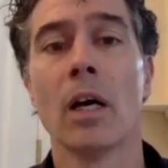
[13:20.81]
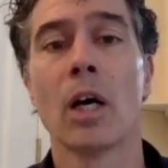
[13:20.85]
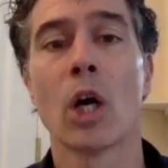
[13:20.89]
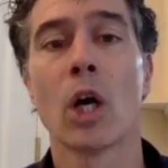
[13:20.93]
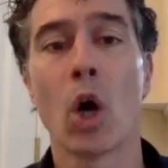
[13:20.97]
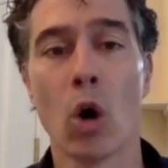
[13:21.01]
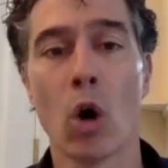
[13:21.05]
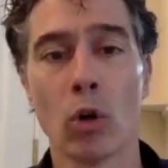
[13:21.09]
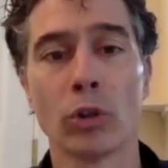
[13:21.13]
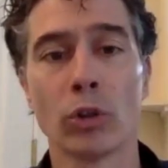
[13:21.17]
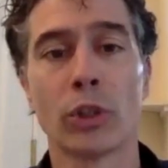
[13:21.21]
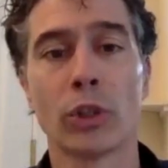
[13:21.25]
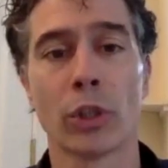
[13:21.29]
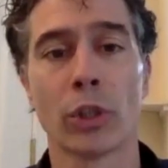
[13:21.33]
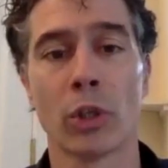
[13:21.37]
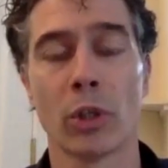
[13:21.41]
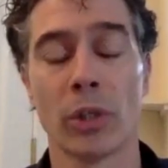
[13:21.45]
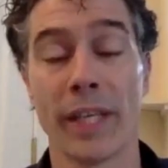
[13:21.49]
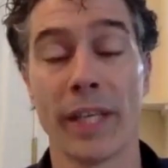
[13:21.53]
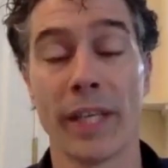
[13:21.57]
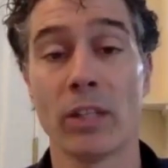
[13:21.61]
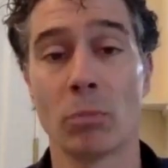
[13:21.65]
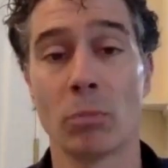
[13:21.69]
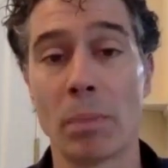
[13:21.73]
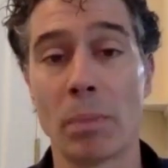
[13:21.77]
culture
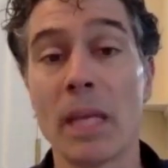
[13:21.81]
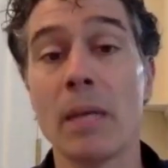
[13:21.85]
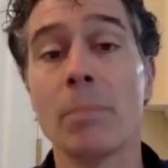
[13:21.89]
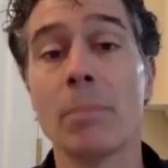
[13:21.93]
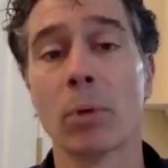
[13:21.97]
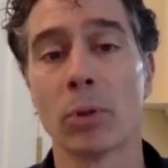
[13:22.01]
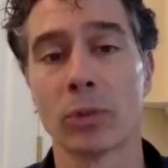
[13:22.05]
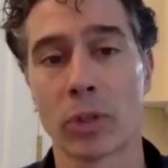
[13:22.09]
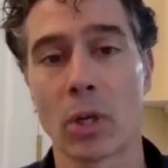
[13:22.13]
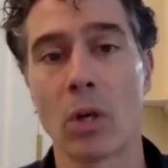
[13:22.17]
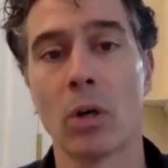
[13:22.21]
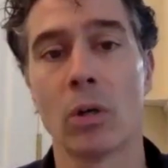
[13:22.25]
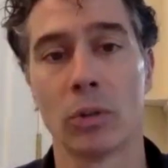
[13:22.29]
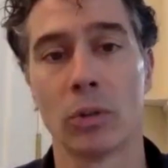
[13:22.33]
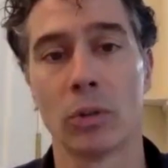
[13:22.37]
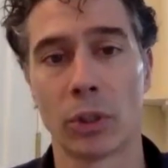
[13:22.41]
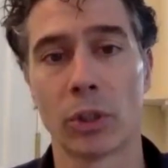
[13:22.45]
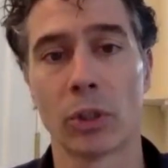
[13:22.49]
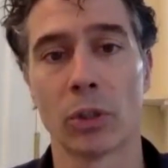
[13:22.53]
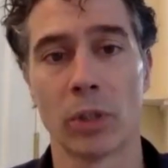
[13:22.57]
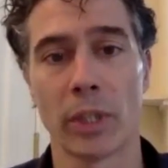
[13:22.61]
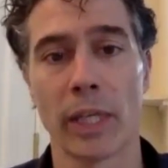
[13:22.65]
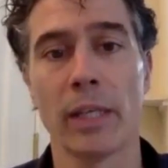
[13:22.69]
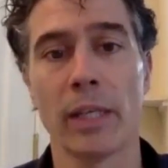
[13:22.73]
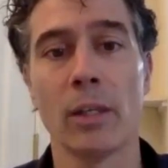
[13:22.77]
that is people's
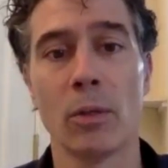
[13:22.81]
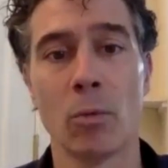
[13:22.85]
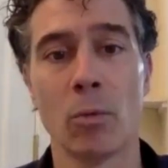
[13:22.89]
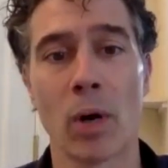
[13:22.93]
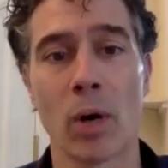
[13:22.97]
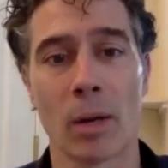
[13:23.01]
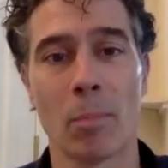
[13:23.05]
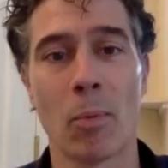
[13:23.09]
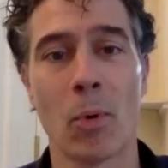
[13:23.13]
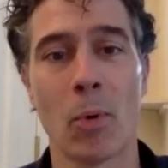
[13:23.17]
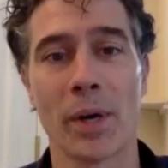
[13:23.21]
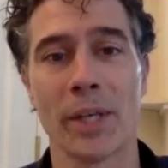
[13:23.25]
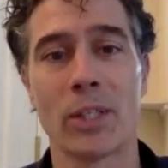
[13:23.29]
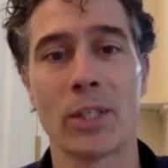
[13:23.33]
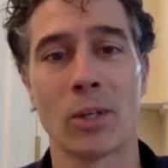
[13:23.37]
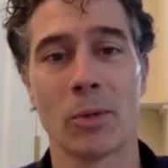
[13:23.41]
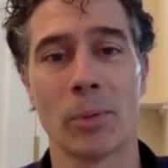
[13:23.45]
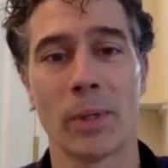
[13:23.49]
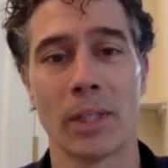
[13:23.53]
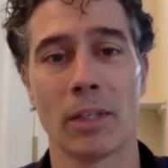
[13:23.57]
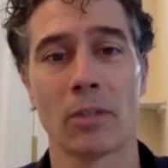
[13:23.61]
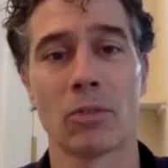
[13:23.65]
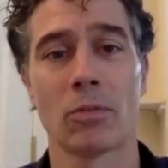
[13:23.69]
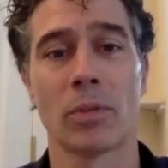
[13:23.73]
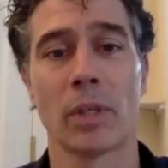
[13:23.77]
culture that you'd want to point to
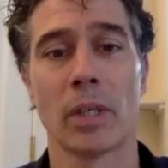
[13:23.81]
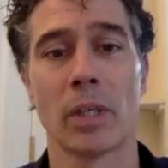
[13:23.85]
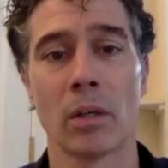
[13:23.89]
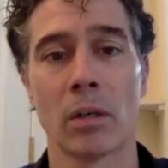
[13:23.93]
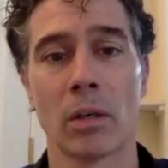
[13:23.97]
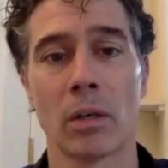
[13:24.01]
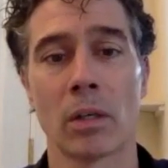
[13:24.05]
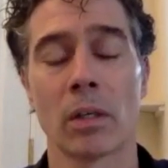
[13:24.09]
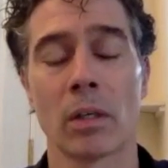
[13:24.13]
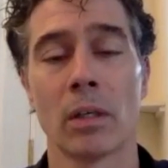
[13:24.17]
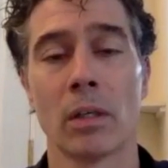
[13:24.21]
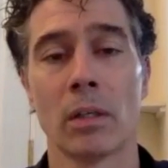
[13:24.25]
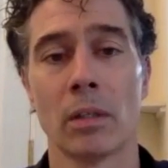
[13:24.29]
in this regard?